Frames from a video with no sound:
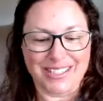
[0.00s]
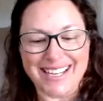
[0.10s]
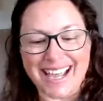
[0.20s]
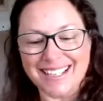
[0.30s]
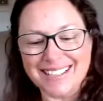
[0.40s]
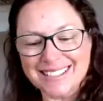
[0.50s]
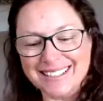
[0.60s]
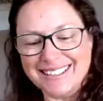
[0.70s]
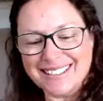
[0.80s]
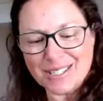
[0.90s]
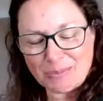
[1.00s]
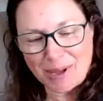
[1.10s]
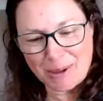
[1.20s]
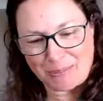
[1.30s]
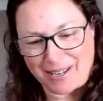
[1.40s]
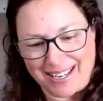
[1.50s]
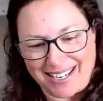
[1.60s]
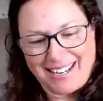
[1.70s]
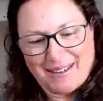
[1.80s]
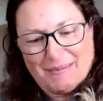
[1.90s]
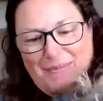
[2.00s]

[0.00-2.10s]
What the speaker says: Yes, this is Pippin.